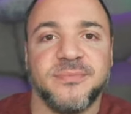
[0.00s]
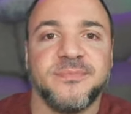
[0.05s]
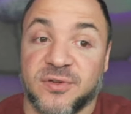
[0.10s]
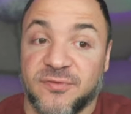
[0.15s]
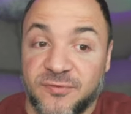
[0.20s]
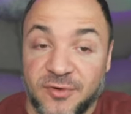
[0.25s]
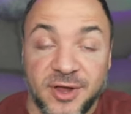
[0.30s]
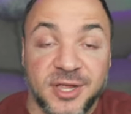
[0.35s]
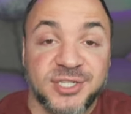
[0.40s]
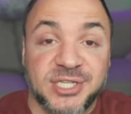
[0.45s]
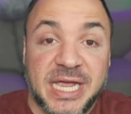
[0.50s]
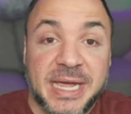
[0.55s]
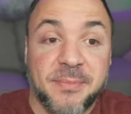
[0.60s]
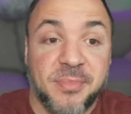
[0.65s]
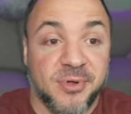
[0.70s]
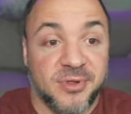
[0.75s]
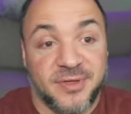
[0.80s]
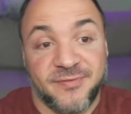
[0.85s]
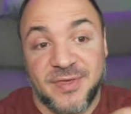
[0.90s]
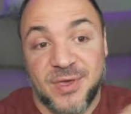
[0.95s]
For
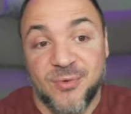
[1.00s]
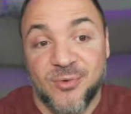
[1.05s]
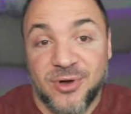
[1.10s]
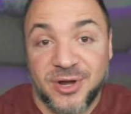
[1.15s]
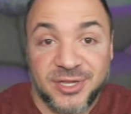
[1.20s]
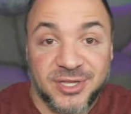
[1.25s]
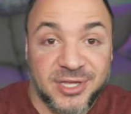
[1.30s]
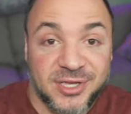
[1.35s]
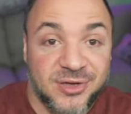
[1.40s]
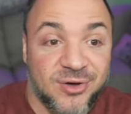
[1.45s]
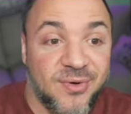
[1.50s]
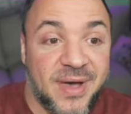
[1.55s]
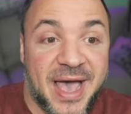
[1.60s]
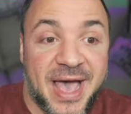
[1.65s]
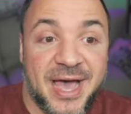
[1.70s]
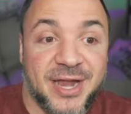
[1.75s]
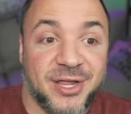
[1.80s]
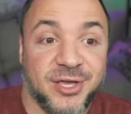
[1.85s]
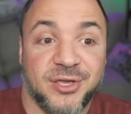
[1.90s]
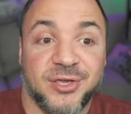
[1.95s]
example, if you wanted to go
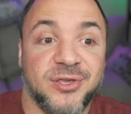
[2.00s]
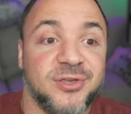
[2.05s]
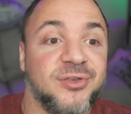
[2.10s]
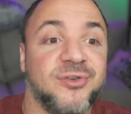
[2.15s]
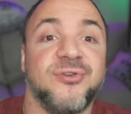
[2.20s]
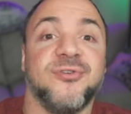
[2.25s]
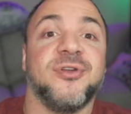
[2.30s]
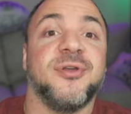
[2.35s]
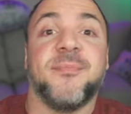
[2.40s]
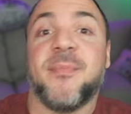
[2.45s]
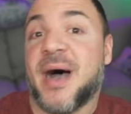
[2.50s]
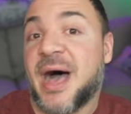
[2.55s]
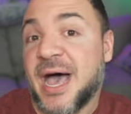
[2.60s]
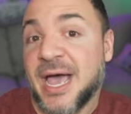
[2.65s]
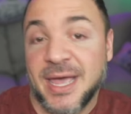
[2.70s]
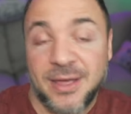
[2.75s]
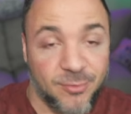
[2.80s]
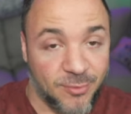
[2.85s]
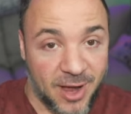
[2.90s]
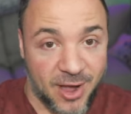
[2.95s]
at a
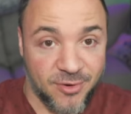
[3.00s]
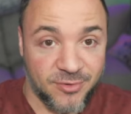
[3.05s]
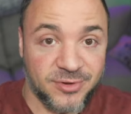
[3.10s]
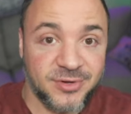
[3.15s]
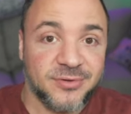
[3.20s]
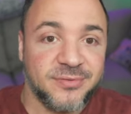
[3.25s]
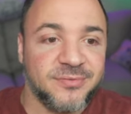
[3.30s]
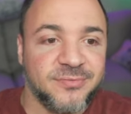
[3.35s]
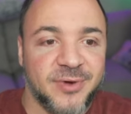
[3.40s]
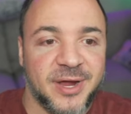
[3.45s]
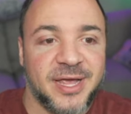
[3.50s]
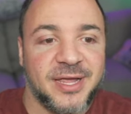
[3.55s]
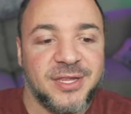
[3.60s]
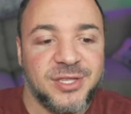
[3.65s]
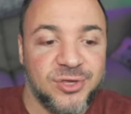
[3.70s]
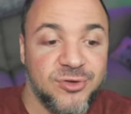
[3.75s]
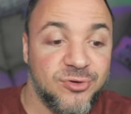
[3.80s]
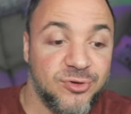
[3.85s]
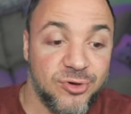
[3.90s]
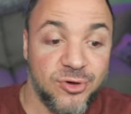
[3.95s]
goodbye route, right?
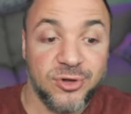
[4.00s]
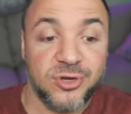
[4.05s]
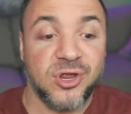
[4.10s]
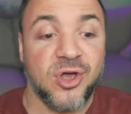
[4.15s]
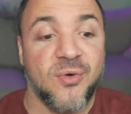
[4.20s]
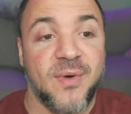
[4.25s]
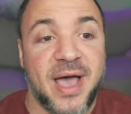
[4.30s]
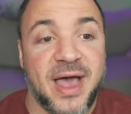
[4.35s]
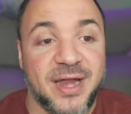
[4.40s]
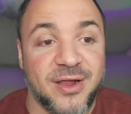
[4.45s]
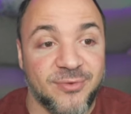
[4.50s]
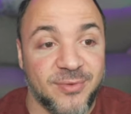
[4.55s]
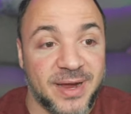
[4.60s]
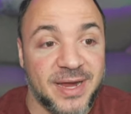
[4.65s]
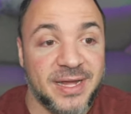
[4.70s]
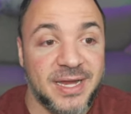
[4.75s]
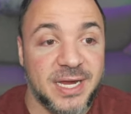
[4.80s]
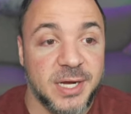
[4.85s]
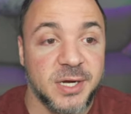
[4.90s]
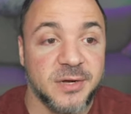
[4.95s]
You could go at it right
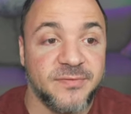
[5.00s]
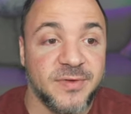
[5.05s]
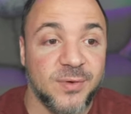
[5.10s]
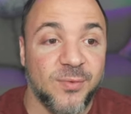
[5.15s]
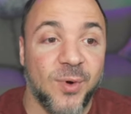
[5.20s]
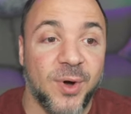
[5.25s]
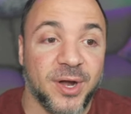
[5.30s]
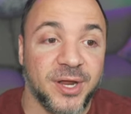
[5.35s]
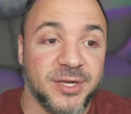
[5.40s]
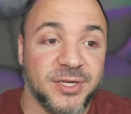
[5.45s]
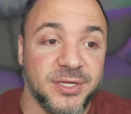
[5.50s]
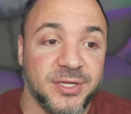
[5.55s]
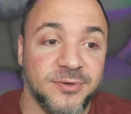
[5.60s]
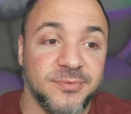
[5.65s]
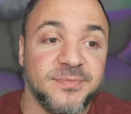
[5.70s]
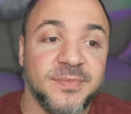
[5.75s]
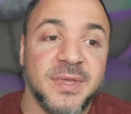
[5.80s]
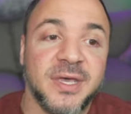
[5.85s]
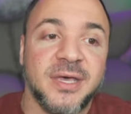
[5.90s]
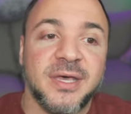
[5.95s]
here if you wanted to,
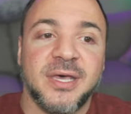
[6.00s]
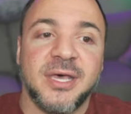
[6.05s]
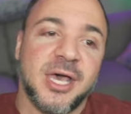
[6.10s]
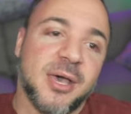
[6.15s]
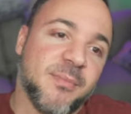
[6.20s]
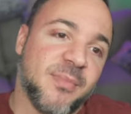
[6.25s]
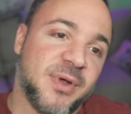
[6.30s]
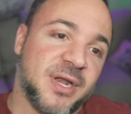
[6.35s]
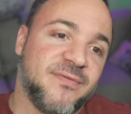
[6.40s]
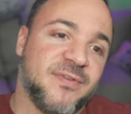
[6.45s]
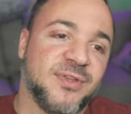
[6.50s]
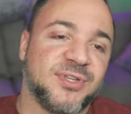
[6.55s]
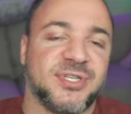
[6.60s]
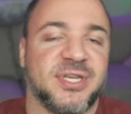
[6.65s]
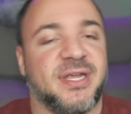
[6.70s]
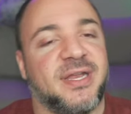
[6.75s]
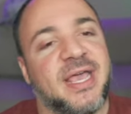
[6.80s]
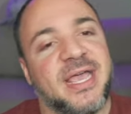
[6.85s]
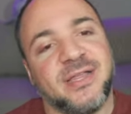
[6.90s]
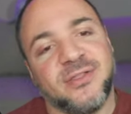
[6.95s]
but if you
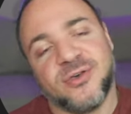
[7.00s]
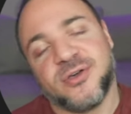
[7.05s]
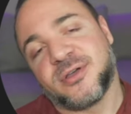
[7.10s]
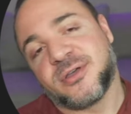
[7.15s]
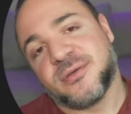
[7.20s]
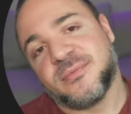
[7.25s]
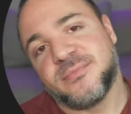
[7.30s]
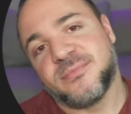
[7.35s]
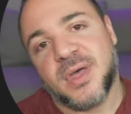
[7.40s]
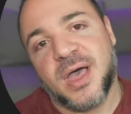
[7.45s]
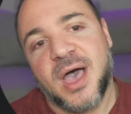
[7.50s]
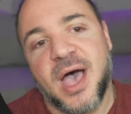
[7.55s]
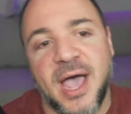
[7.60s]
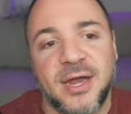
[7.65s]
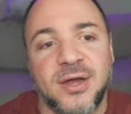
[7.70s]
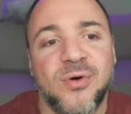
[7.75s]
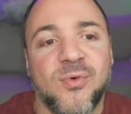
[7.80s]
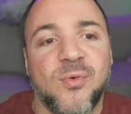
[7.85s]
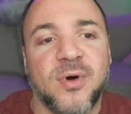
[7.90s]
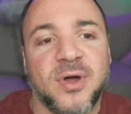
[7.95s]
said, hey, look, I
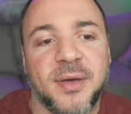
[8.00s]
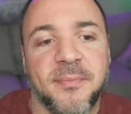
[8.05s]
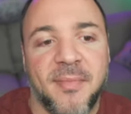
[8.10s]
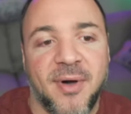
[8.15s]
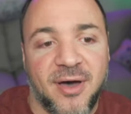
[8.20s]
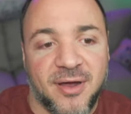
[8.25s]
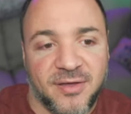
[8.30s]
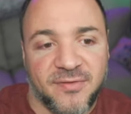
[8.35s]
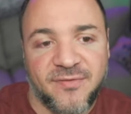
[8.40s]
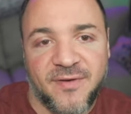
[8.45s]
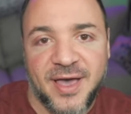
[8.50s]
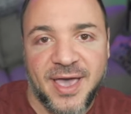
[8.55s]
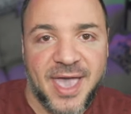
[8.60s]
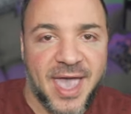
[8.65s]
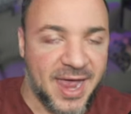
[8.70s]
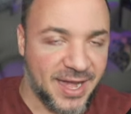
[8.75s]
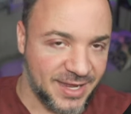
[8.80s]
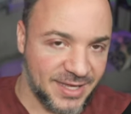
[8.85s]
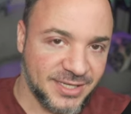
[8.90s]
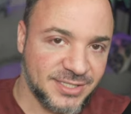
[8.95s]
don't want to modify
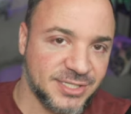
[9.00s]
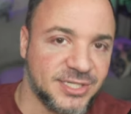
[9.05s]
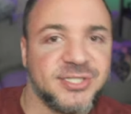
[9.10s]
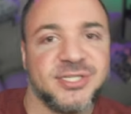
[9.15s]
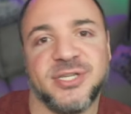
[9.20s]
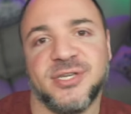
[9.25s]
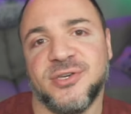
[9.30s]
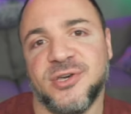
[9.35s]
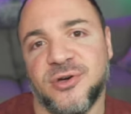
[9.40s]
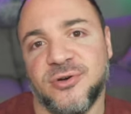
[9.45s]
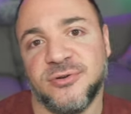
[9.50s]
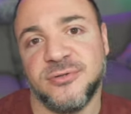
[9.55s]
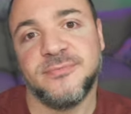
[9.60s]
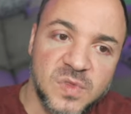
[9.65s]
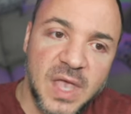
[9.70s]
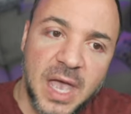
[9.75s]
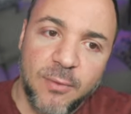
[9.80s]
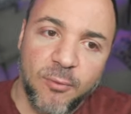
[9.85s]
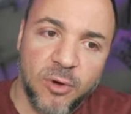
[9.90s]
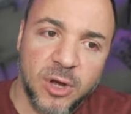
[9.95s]
any existing code.
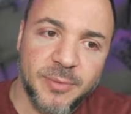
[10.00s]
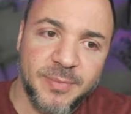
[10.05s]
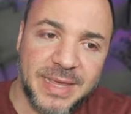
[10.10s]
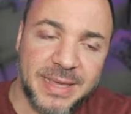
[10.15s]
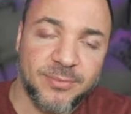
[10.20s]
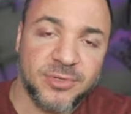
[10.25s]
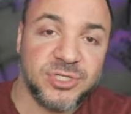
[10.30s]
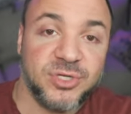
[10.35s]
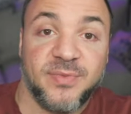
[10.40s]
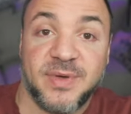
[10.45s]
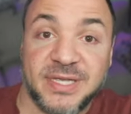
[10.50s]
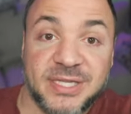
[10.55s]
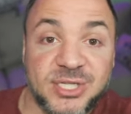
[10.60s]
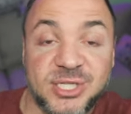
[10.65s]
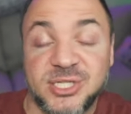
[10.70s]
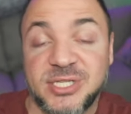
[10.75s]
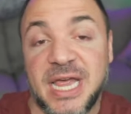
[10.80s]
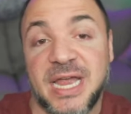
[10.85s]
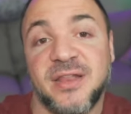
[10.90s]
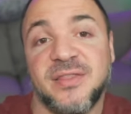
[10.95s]
I want to be able to
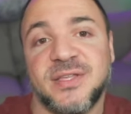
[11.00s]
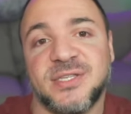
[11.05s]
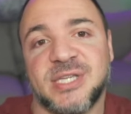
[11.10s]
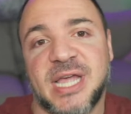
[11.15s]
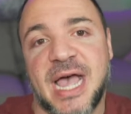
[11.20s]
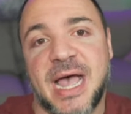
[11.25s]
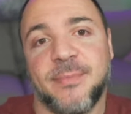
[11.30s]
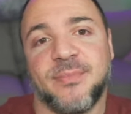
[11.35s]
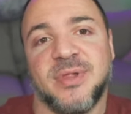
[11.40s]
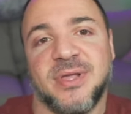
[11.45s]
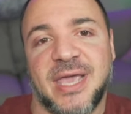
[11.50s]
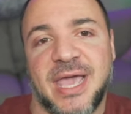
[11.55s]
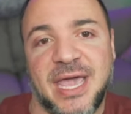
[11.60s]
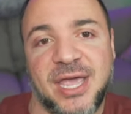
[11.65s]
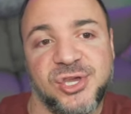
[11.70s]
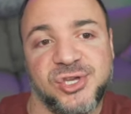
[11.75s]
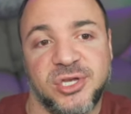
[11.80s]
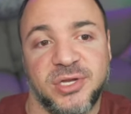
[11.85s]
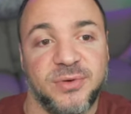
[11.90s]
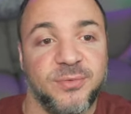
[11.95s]
extend this
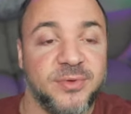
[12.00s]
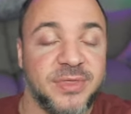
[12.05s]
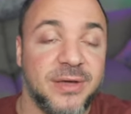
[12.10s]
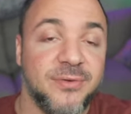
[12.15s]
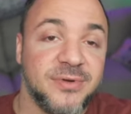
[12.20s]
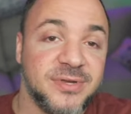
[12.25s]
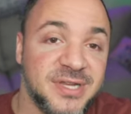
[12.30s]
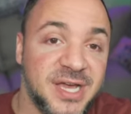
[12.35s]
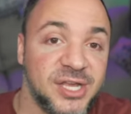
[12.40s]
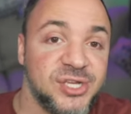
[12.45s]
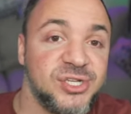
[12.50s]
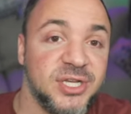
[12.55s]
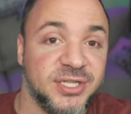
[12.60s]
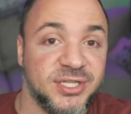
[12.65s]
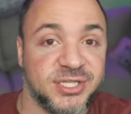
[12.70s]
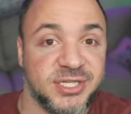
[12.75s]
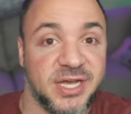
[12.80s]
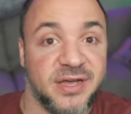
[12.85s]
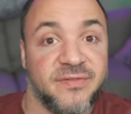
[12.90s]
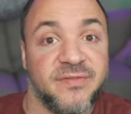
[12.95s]
application without touching
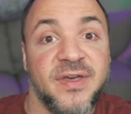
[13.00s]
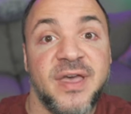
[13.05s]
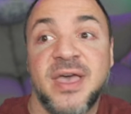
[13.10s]
stuff,